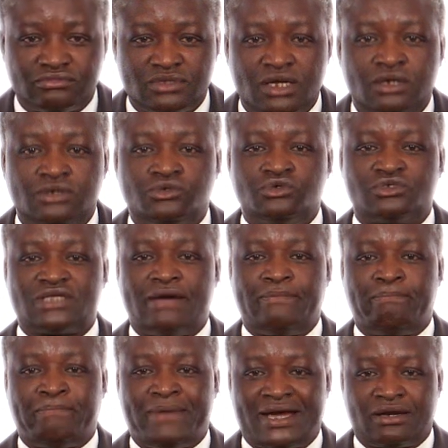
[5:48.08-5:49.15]
We will talk
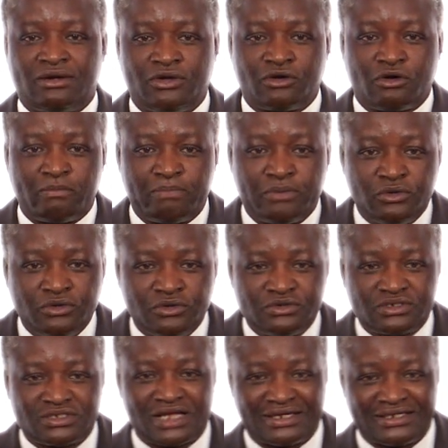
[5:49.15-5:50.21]
about this in more
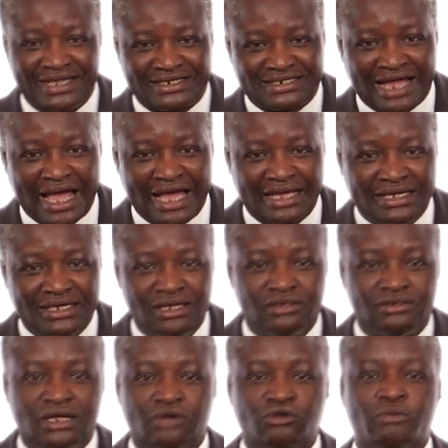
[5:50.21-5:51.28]
detail in the next
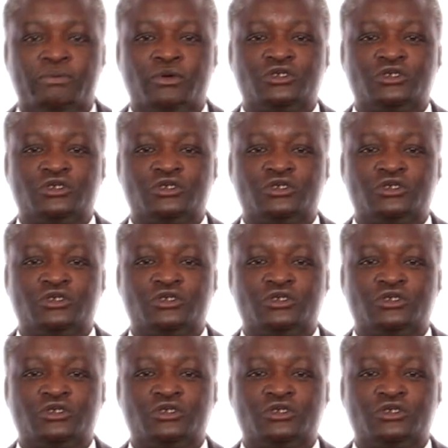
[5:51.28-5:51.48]
module.